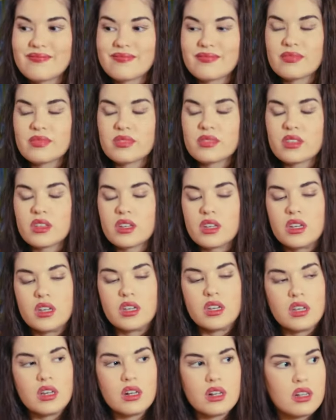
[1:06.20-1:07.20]

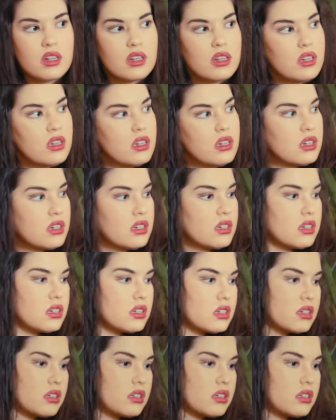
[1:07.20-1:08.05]
Nobody speaks.